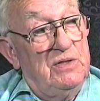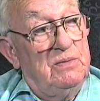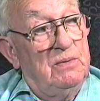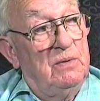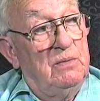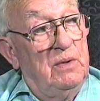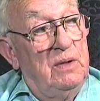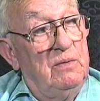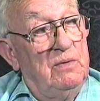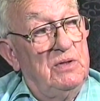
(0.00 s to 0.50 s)
But
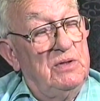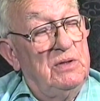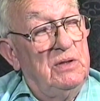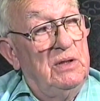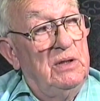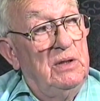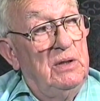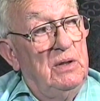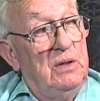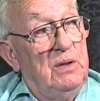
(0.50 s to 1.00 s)
we was,
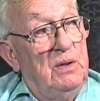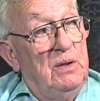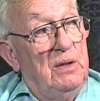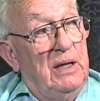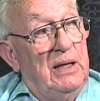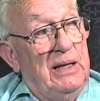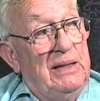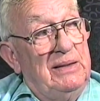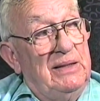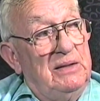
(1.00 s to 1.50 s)

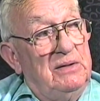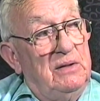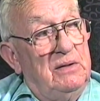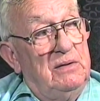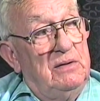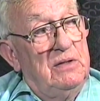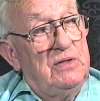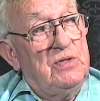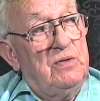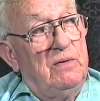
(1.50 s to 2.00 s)
i like to
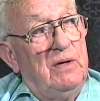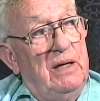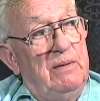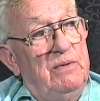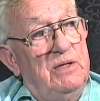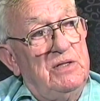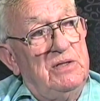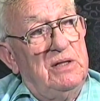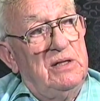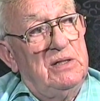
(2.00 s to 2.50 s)
describe
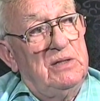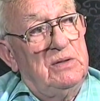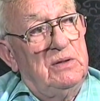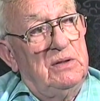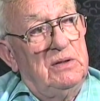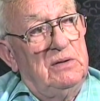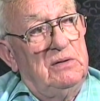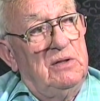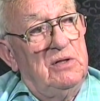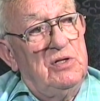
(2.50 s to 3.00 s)
us as
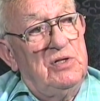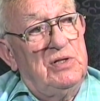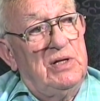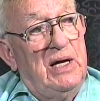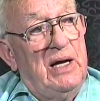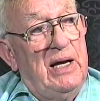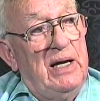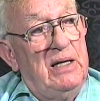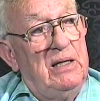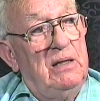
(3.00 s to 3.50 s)
a
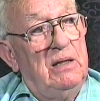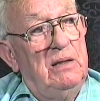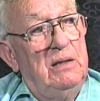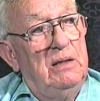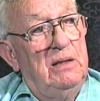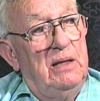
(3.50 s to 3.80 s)
design